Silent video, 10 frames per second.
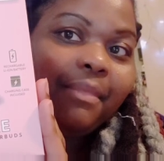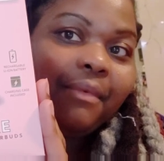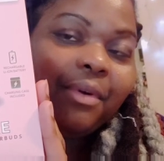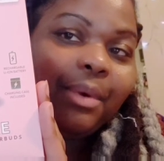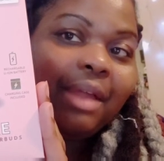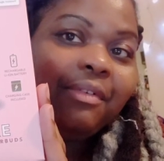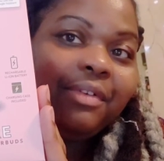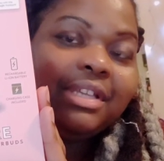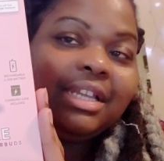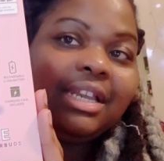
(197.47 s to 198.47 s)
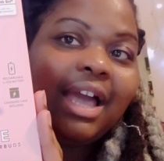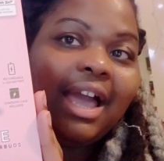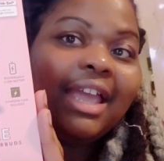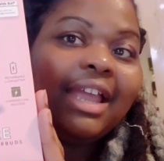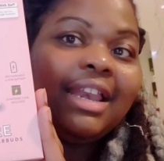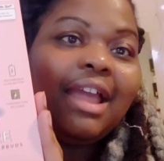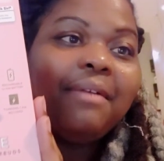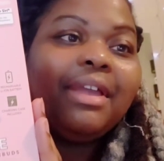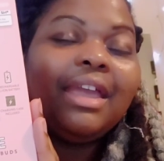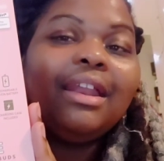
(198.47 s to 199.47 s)
For whatever reason, I can never
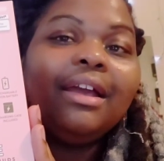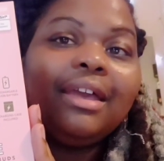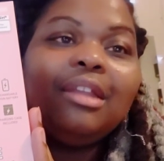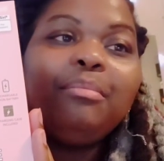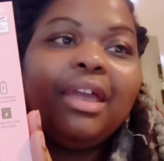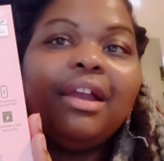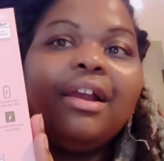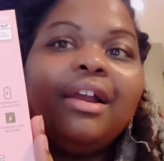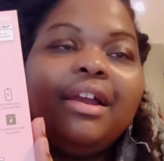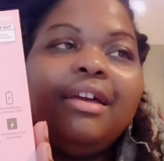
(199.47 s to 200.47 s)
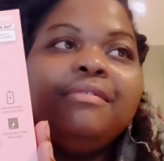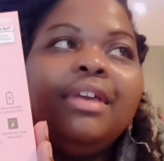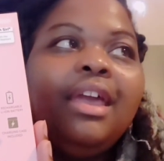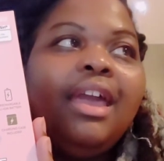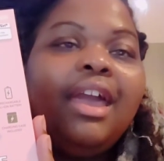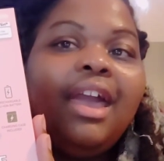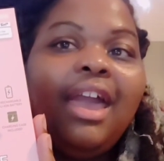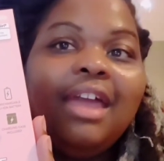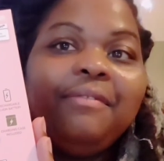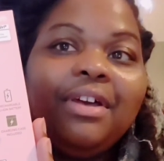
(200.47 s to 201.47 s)
get a good pair of
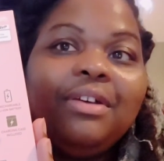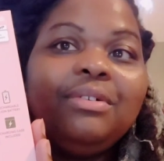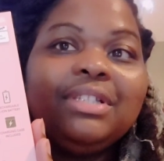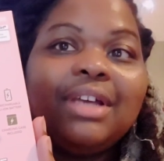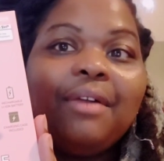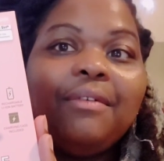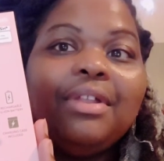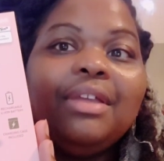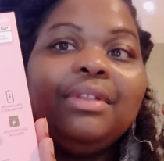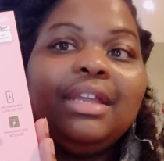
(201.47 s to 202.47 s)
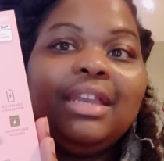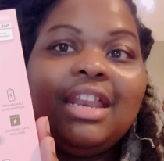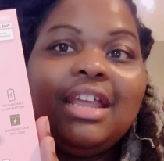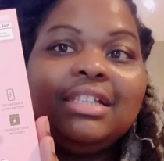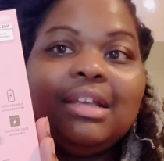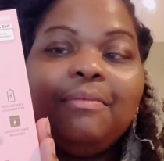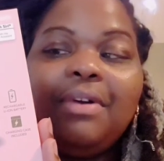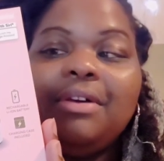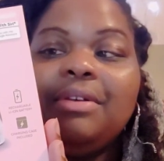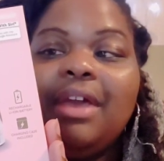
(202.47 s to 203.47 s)
headphones, so I really, really needed some
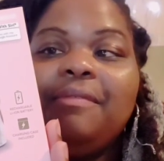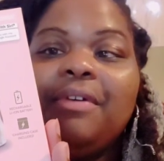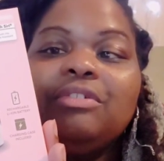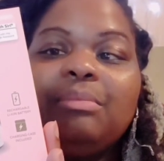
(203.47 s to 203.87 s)
phone headphones for